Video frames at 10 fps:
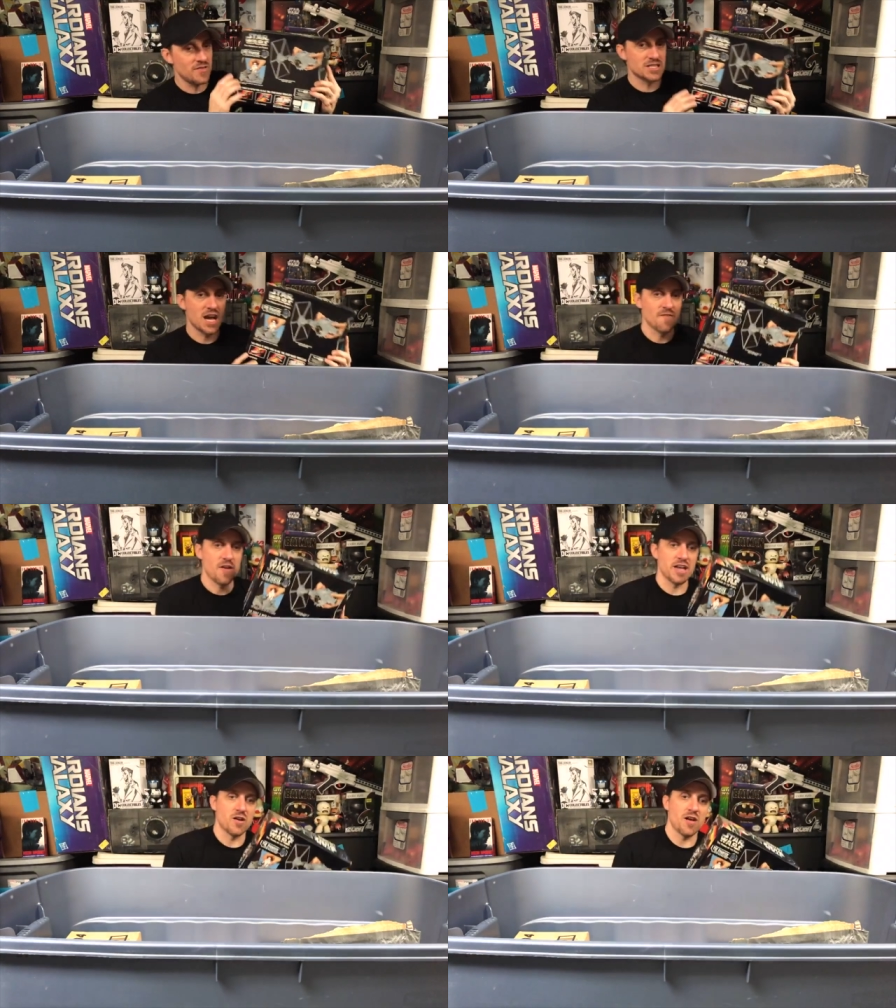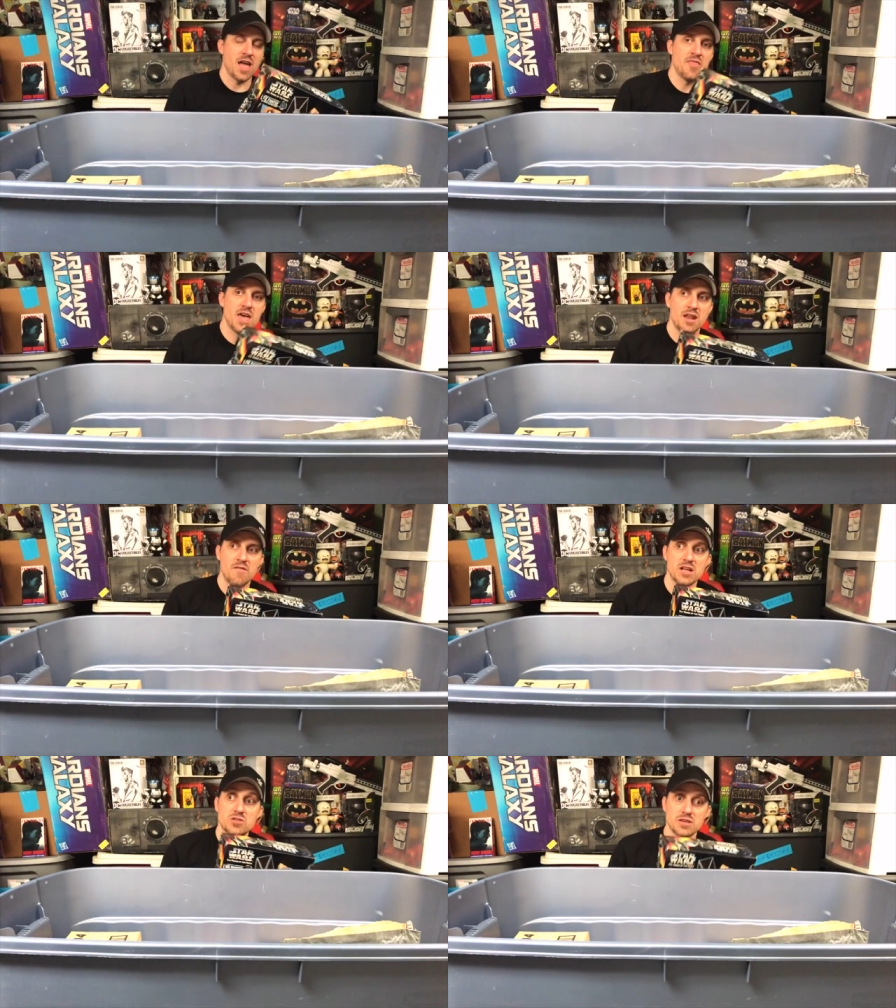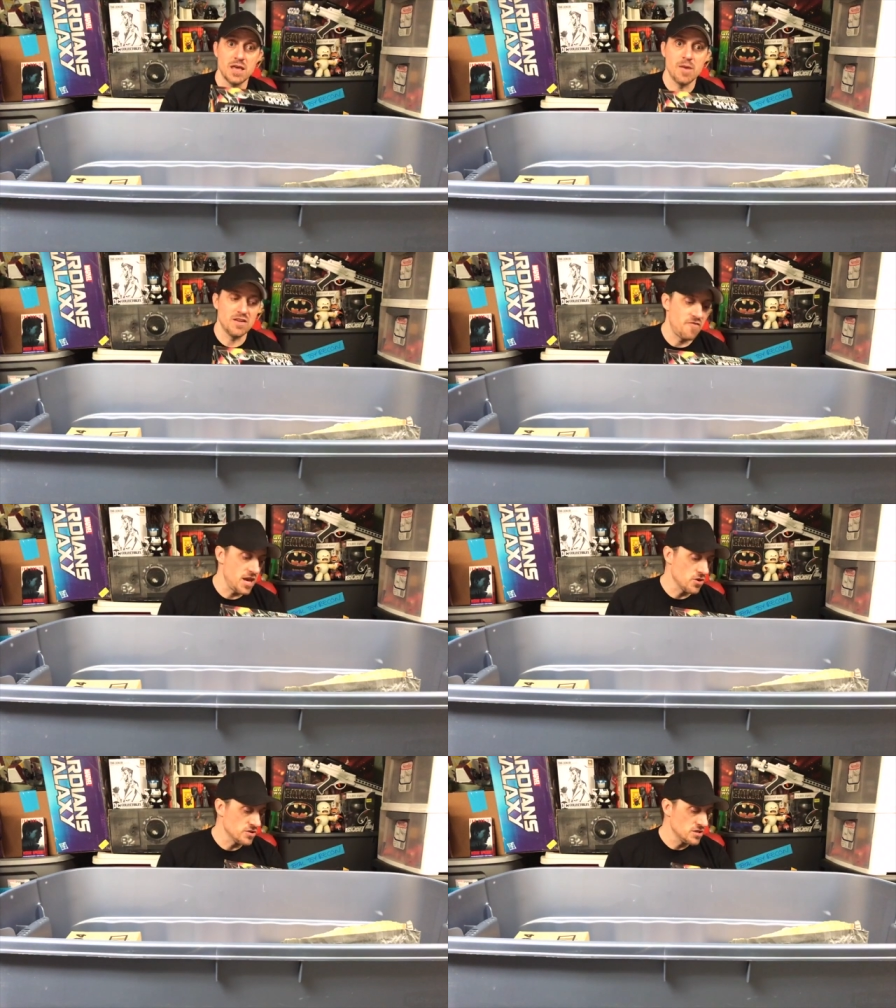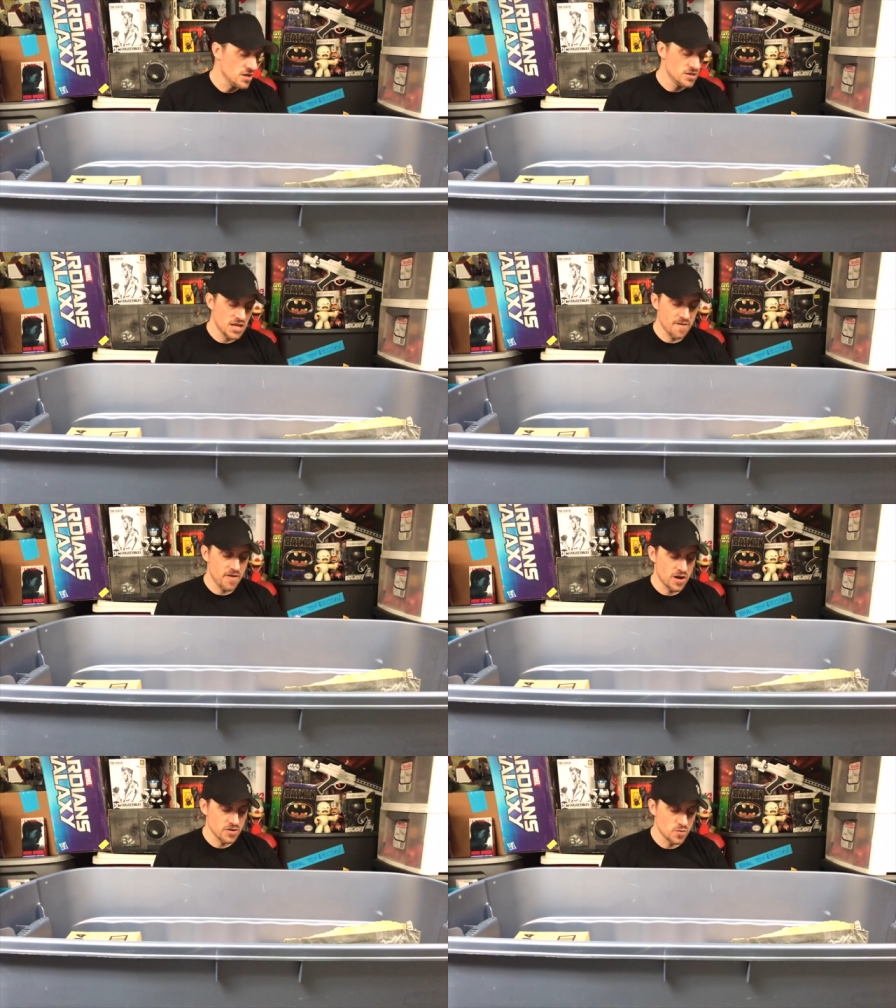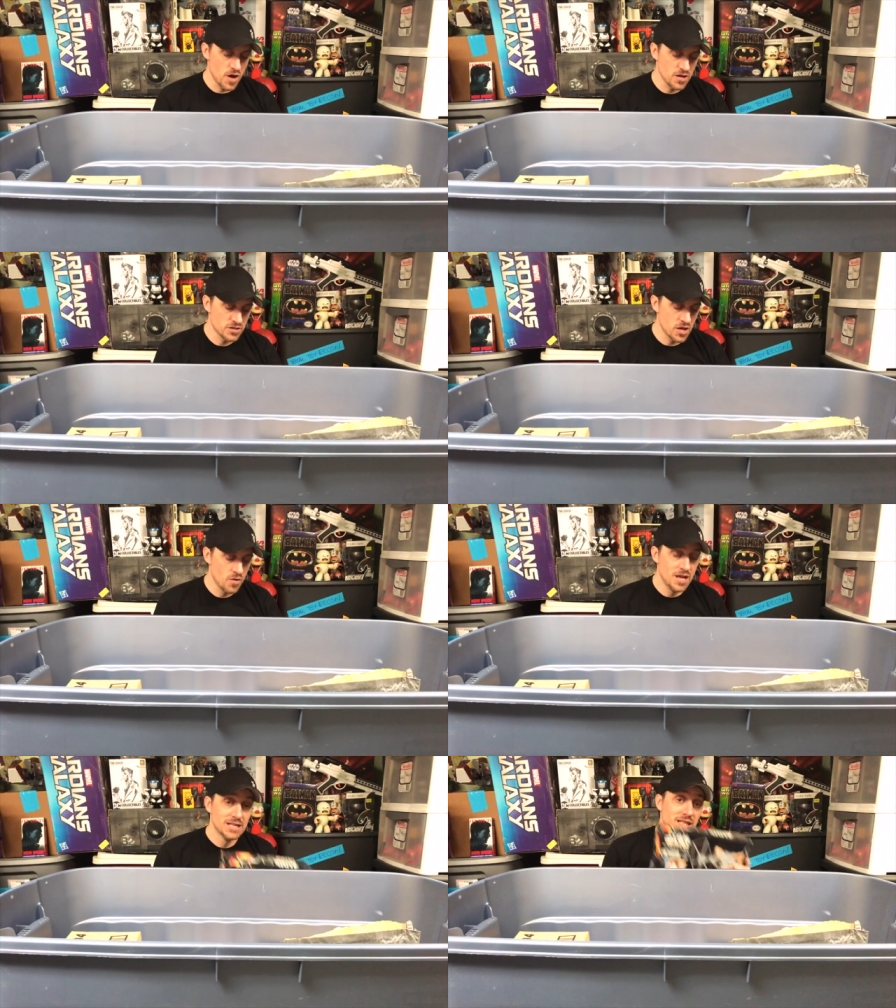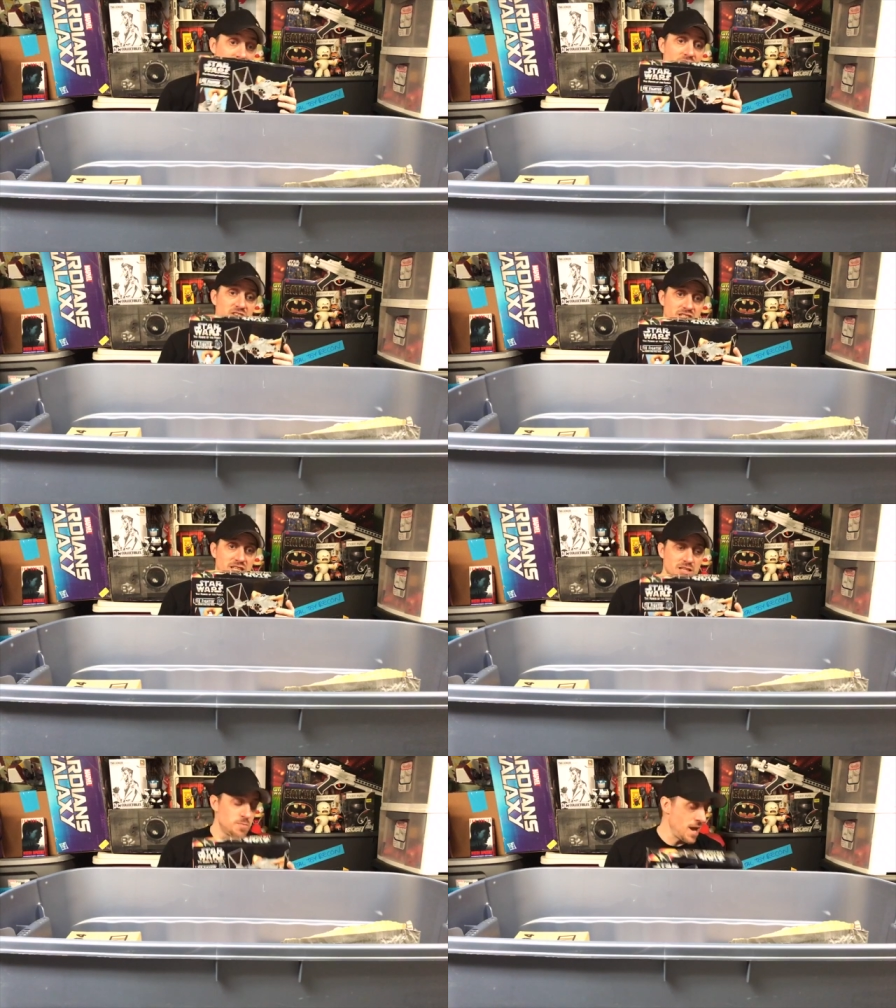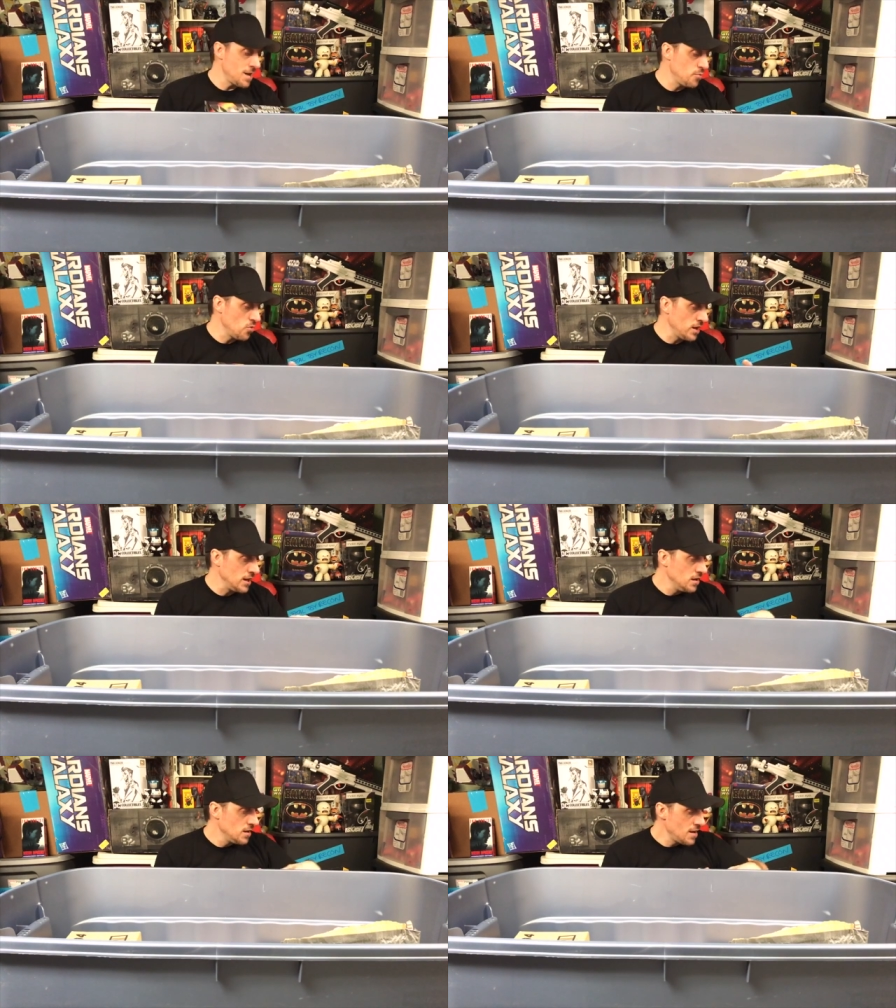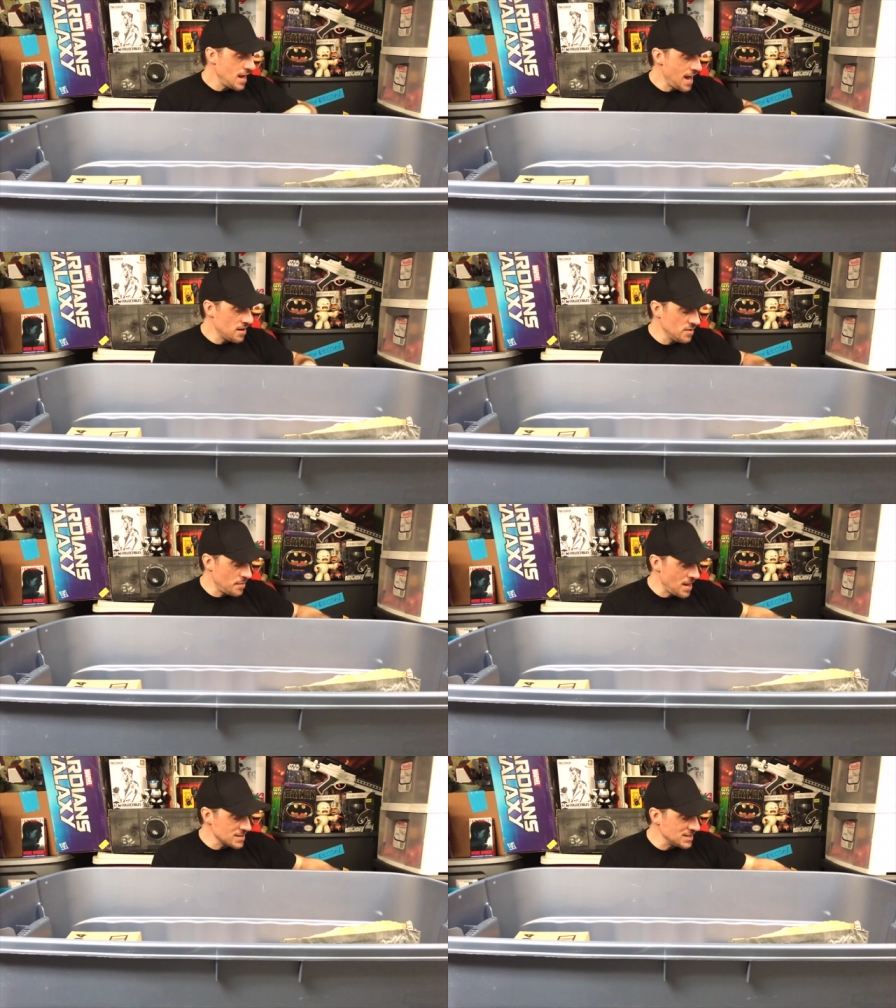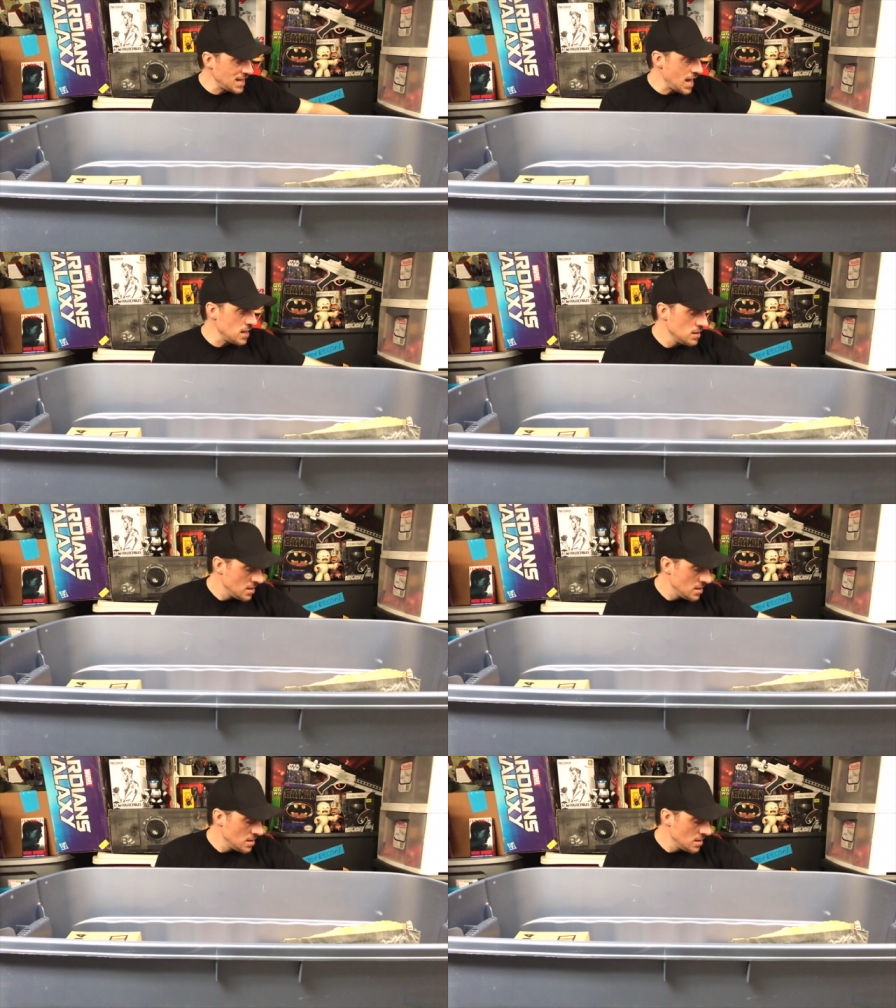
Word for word: the TIE Fighter. And then eventually they made Vader's TIE Fighter as well. So love to see this bad boy out of the box again.